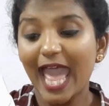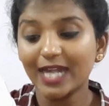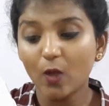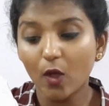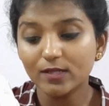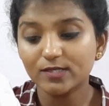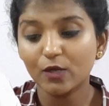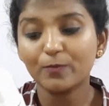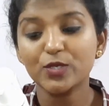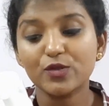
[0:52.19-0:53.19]
and
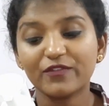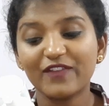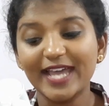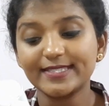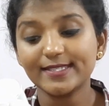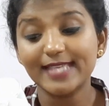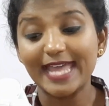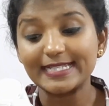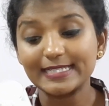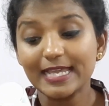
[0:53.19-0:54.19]
also purifies
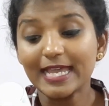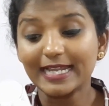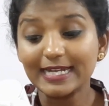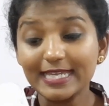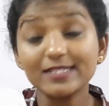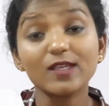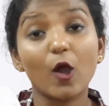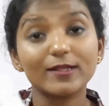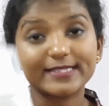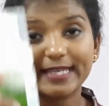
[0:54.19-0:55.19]
and cleans
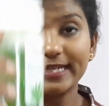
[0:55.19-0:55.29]
all skin